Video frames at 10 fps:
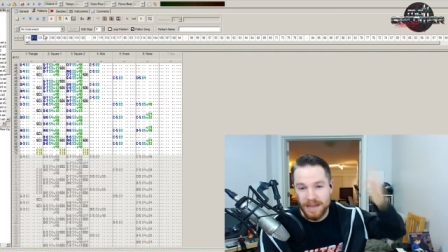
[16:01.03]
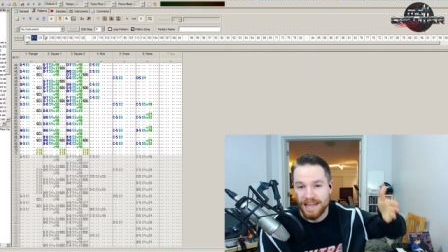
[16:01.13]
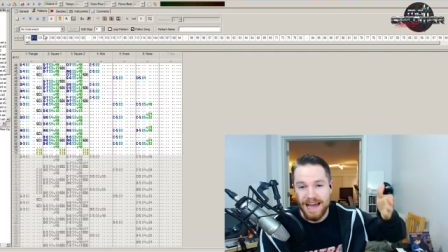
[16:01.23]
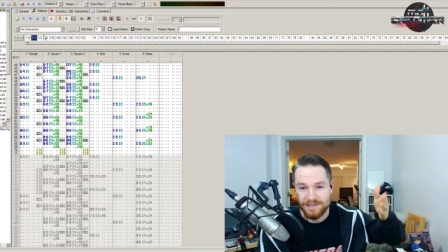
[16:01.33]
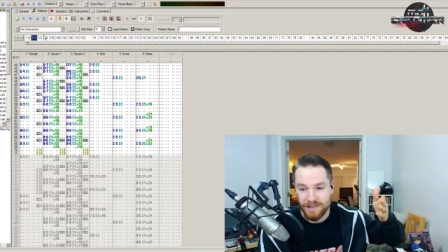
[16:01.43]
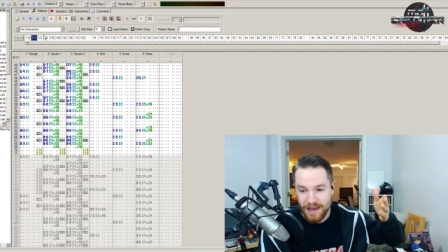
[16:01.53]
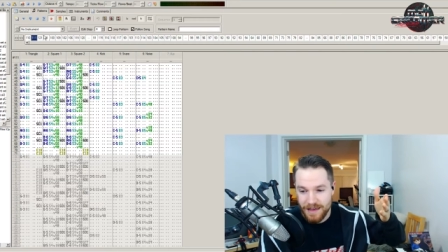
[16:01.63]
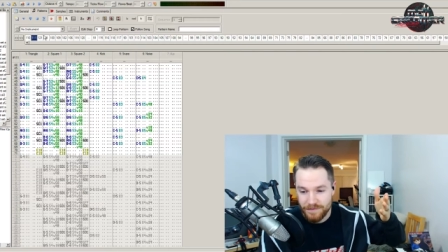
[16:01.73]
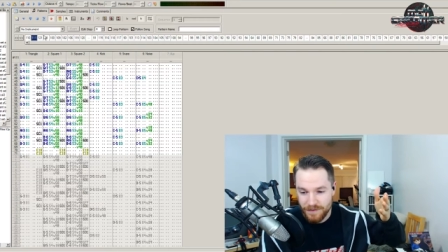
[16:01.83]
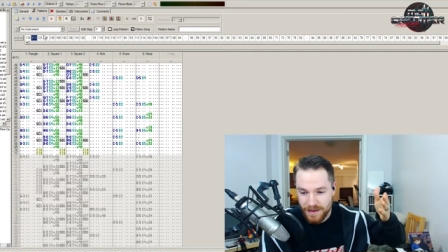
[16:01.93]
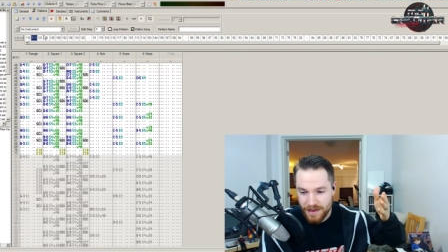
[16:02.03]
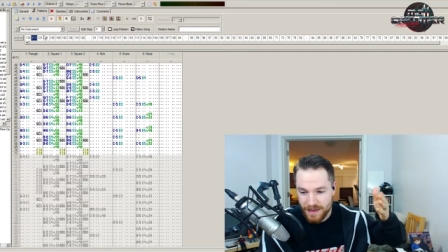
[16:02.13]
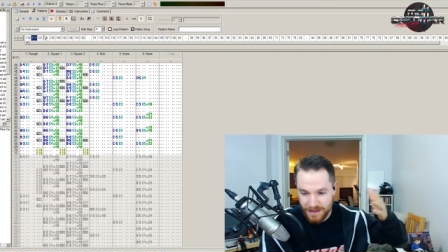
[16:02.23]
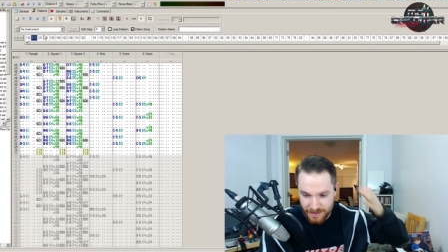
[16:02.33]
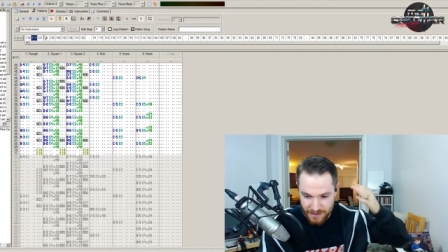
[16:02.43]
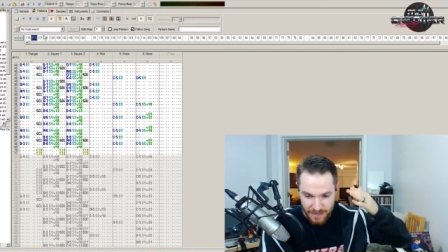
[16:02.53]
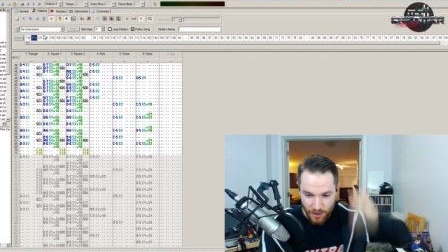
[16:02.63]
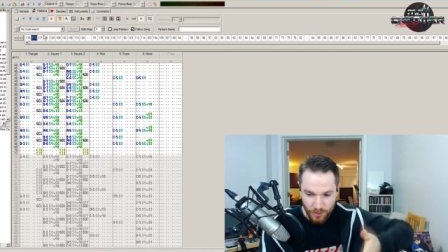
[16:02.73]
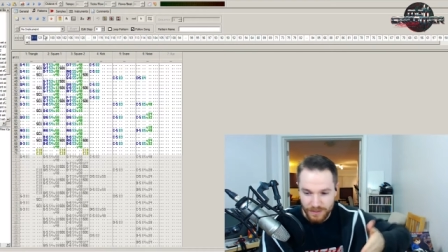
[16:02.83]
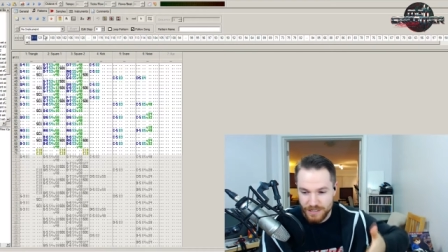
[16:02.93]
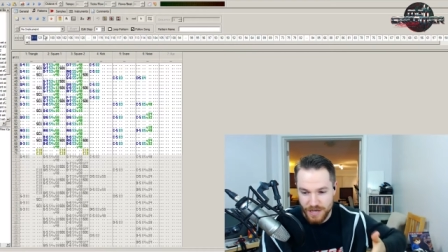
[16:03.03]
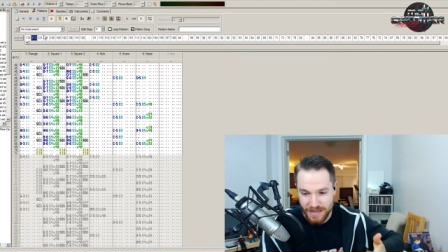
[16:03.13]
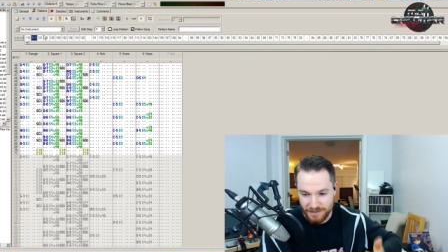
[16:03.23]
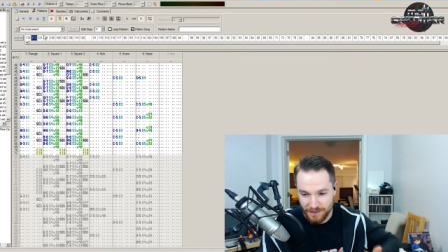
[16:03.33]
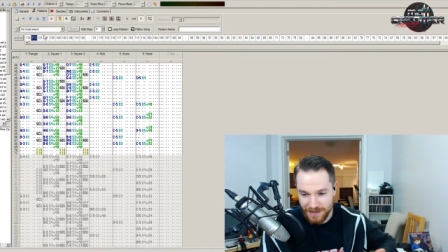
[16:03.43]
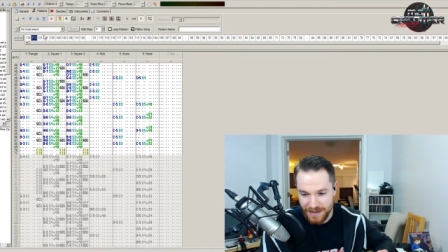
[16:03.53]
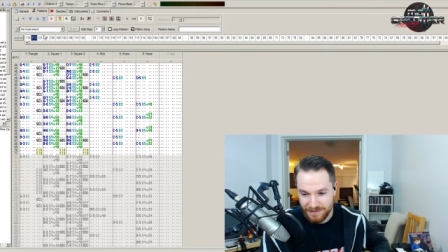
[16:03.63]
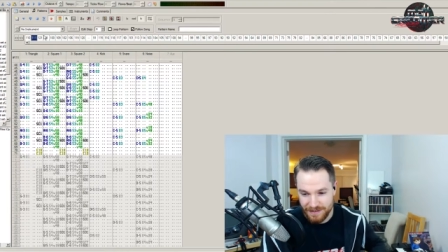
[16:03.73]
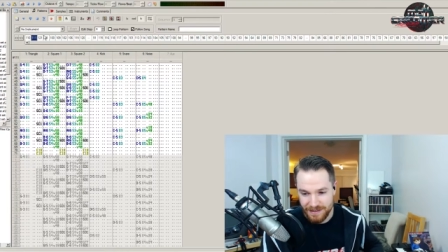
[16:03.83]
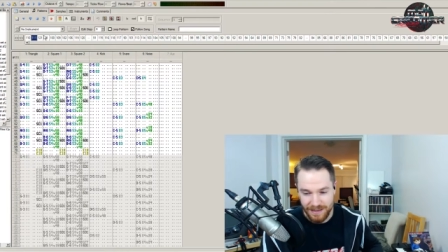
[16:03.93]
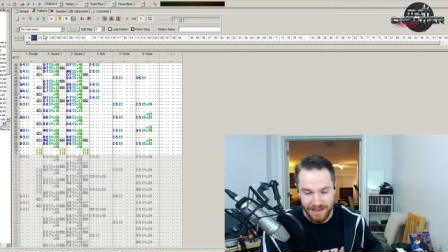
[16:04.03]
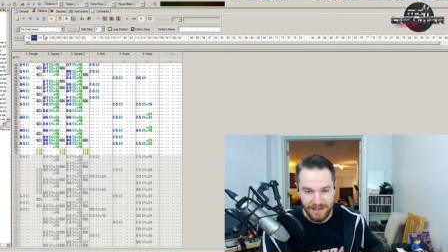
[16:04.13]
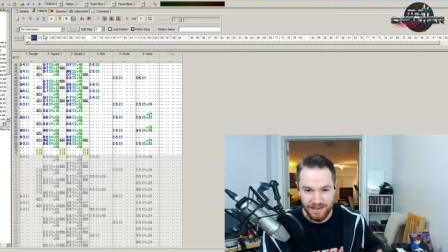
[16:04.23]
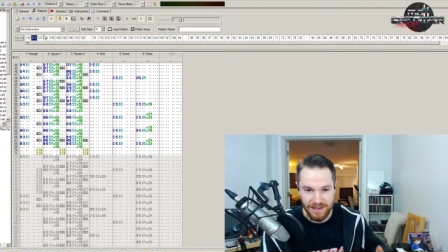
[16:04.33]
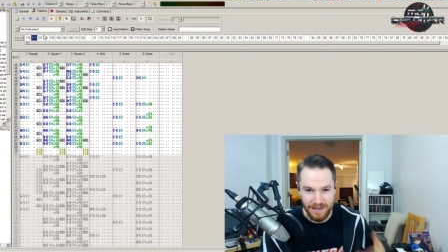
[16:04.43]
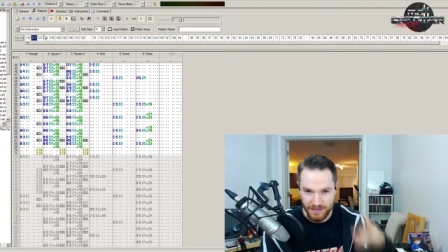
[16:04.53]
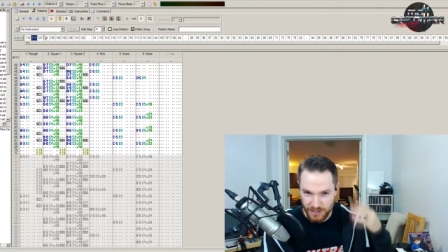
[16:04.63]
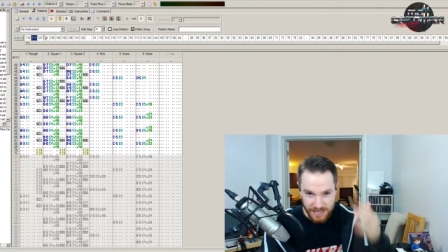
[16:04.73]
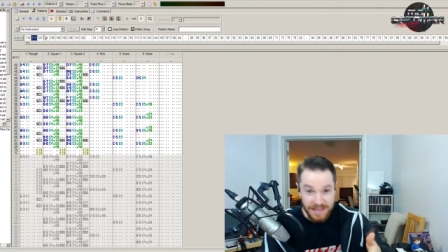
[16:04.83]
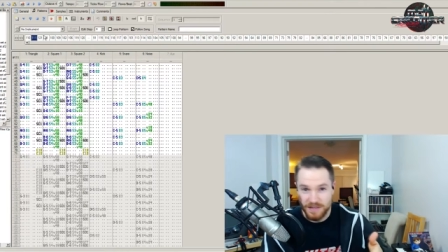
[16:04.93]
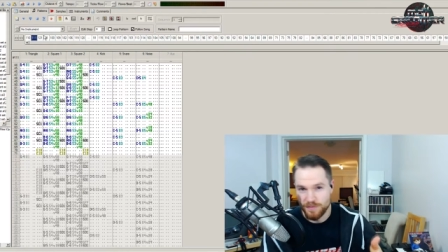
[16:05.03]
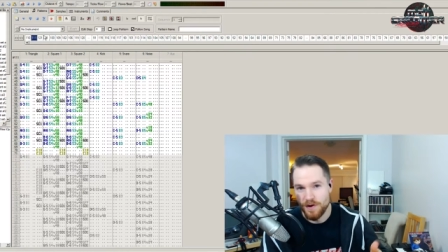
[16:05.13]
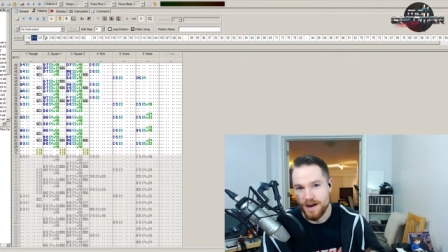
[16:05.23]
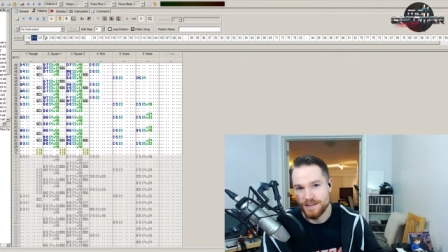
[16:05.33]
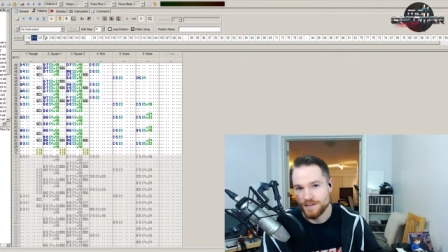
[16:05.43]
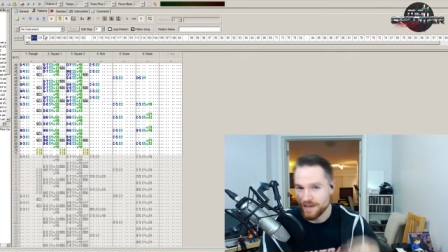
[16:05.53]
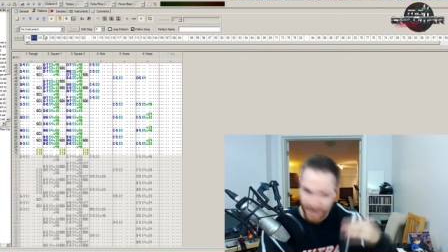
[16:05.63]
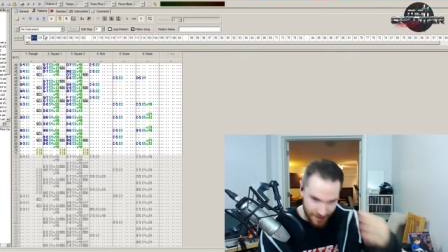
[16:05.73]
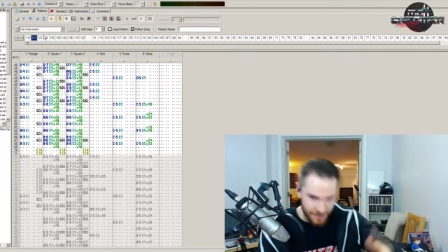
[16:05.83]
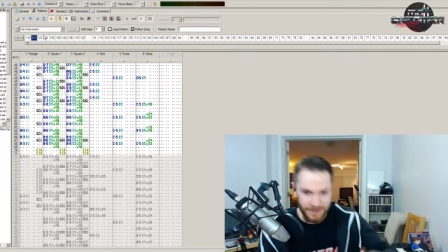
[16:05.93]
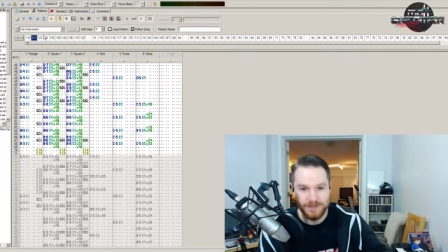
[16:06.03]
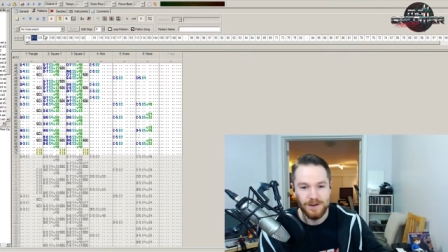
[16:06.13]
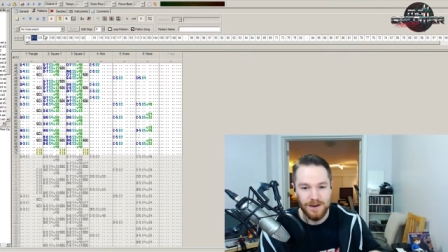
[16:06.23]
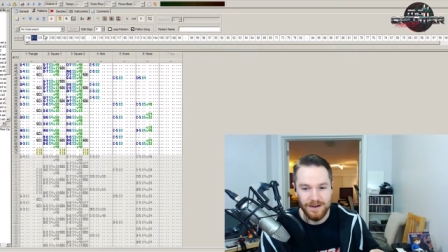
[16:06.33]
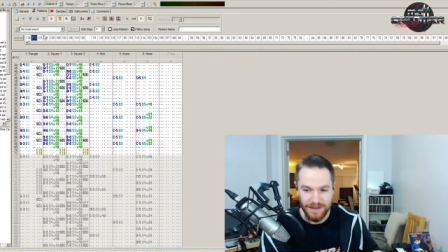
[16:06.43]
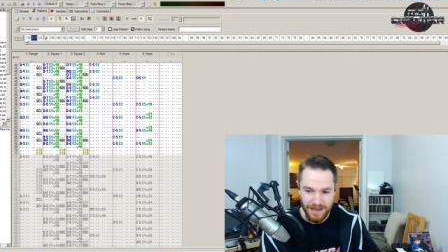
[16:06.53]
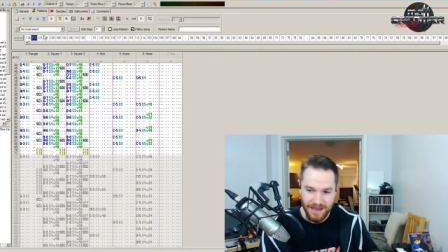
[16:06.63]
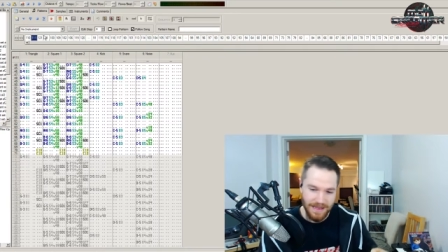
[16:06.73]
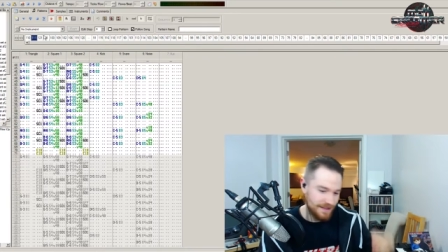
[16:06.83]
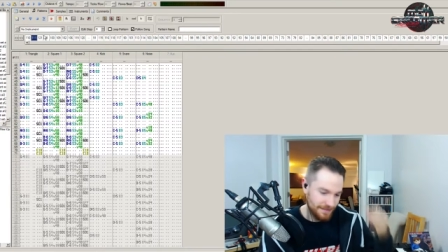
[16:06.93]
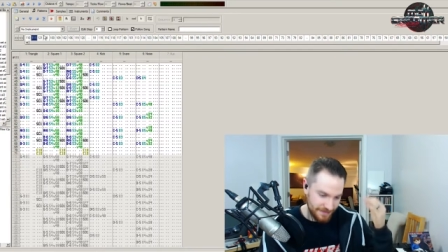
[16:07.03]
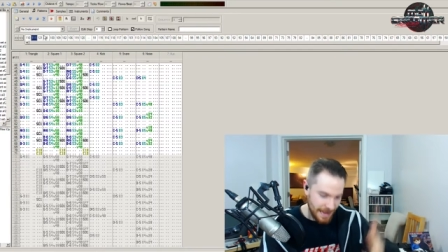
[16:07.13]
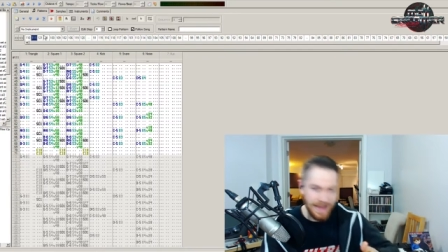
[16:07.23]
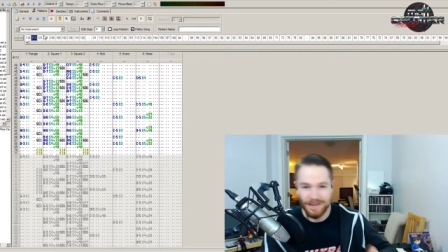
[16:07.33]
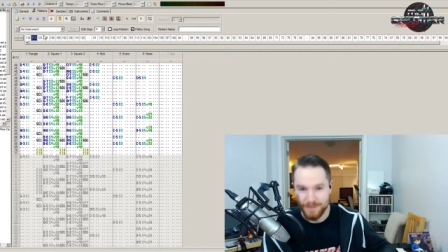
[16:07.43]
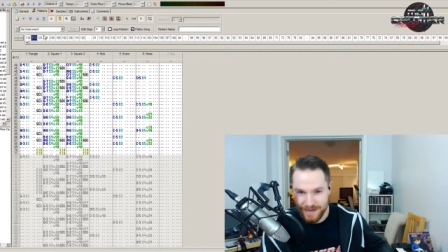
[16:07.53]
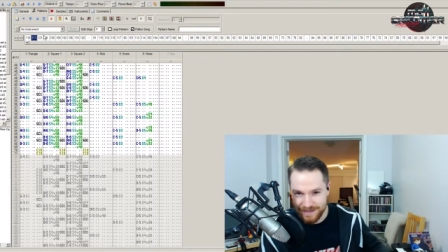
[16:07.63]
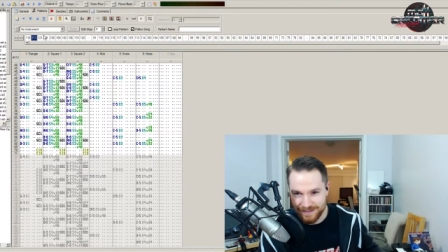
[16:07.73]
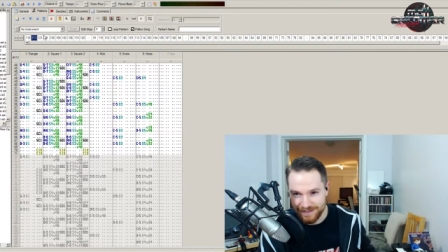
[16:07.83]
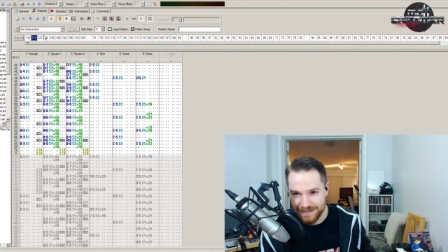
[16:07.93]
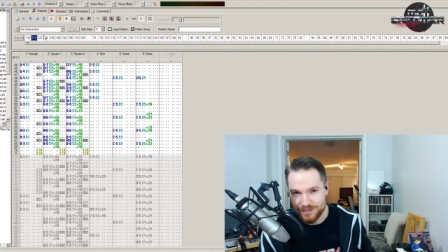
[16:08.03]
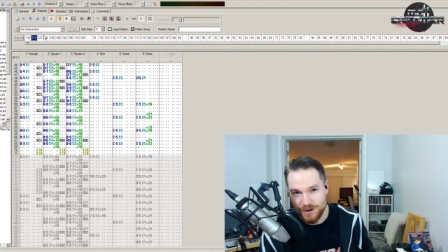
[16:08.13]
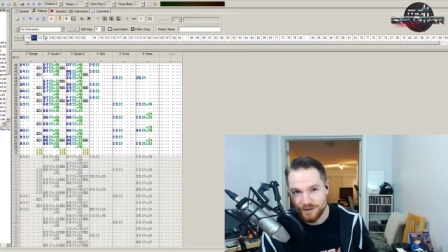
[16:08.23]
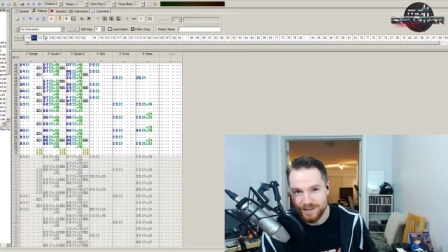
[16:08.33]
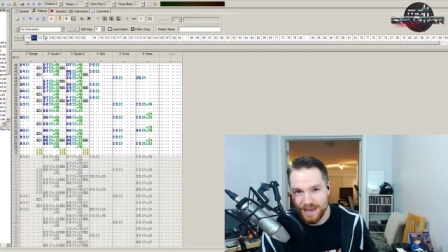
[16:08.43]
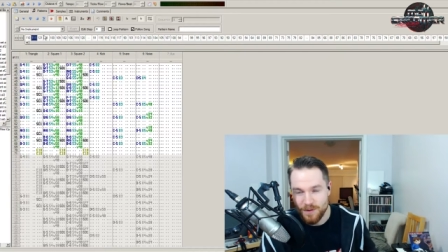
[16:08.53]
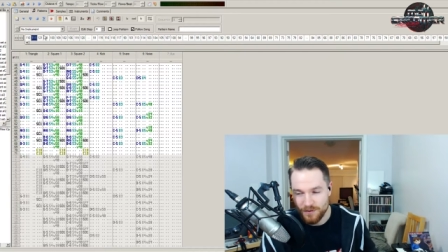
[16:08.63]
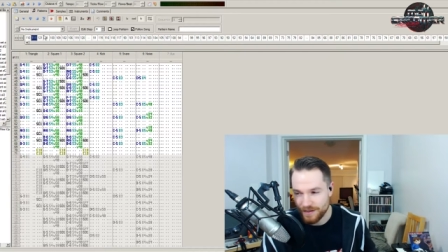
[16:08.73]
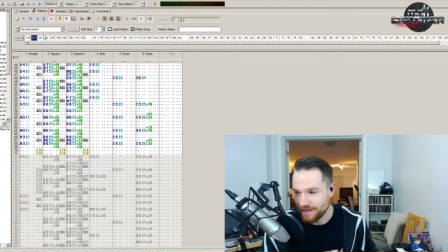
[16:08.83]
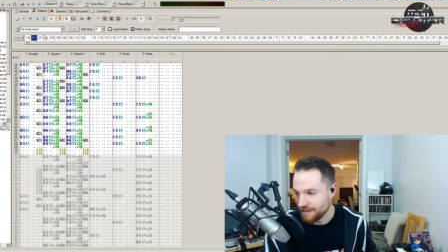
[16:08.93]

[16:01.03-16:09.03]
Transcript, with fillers: last life and this is the only chance I'm going to get to like see this boss, hear this song, die immediately, start the game over again.